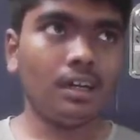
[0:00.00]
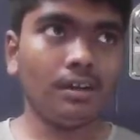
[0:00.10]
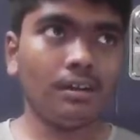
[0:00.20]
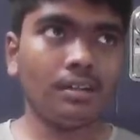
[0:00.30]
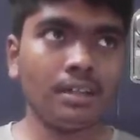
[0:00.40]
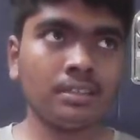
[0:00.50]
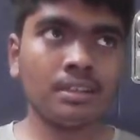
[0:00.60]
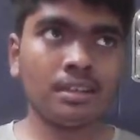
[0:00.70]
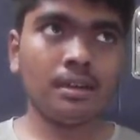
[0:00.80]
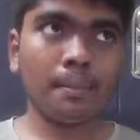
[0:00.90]
is
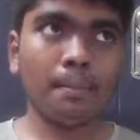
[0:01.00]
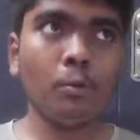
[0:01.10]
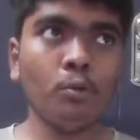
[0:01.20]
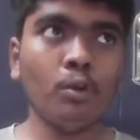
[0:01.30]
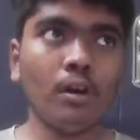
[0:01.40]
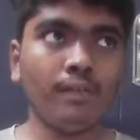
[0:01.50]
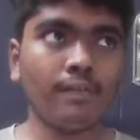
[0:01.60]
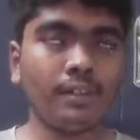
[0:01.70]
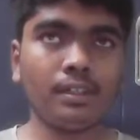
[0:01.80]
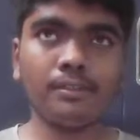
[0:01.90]
a pool
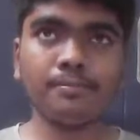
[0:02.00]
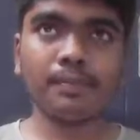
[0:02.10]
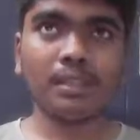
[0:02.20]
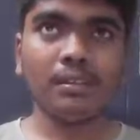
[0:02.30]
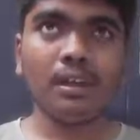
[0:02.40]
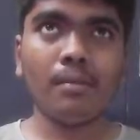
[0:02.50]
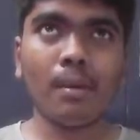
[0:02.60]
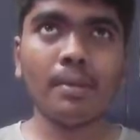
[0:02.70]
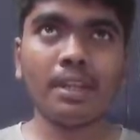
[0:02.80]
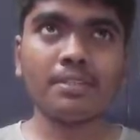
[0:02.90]
of
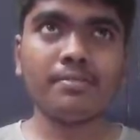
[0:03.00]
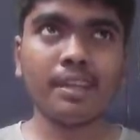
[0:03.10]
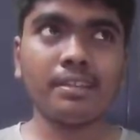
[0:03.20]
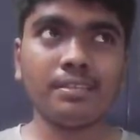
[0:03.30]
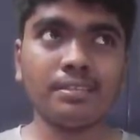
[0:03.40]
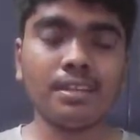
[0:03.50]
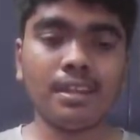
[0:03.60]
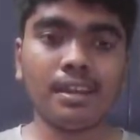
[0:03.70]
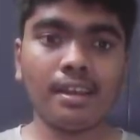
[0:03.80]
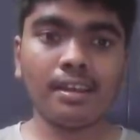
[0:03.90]
memories. We can just
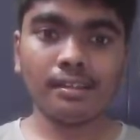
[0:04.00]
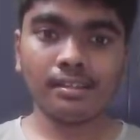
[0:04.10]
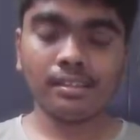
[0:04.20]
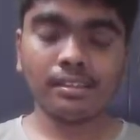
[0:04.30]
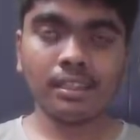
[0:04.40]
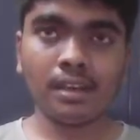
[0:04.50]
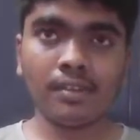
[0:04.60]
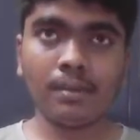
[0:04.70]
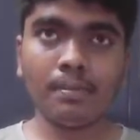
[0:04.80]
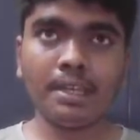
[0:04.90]
say like there
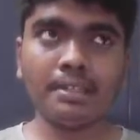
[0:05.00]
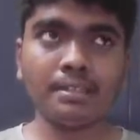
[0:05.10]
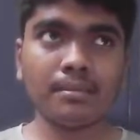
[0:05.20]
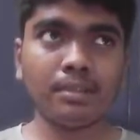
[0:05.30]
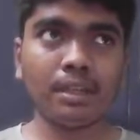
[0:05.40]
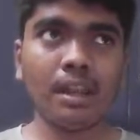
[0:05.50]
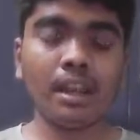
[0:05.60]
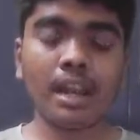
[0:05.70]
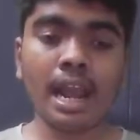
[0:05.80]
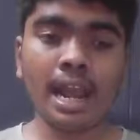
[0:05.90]
will be in something like
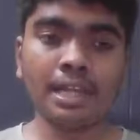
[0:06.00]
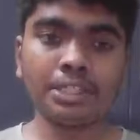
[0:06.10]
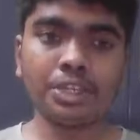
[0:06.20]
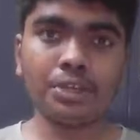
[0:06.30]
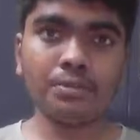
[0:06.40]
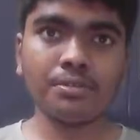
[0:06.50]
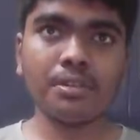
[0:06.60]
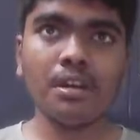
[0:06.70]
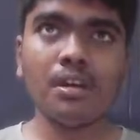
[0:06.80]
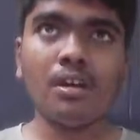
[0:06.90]
an hash queues
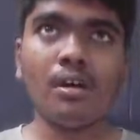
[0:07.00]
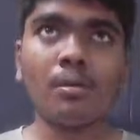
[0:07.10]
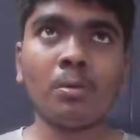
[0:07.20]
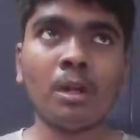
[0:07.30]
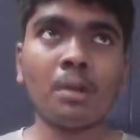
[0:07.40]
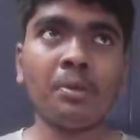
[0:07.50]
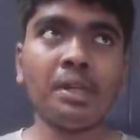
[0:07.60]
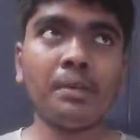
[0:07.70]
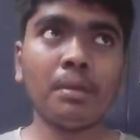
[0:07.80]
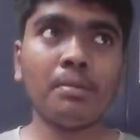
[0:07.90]
or whatever
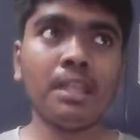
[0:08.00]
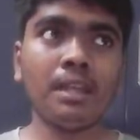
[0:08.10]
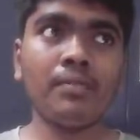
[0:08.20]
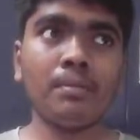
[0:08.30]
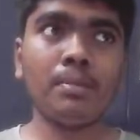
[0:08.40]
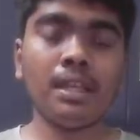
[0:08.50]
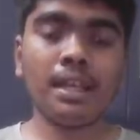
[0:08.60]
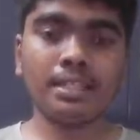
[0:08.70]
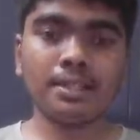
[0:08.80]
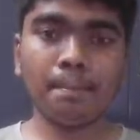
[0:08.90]
it may be. There will be
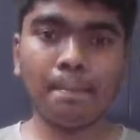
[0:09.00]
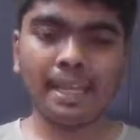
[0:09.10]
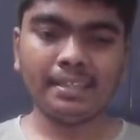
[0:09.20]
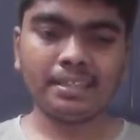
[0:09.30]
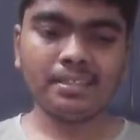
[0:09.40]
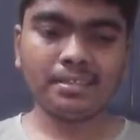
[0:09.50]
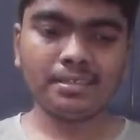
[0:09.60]
like some pages